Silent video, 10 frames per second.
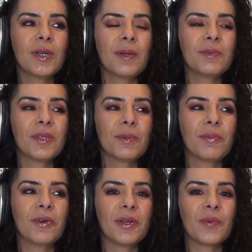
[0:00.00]
up to the
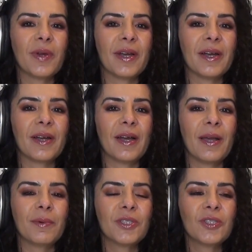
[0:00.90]
point where
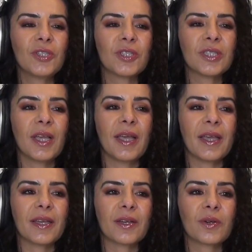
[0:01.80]
I wasn't just
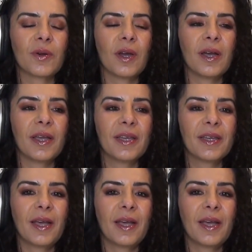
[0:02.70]
like crying.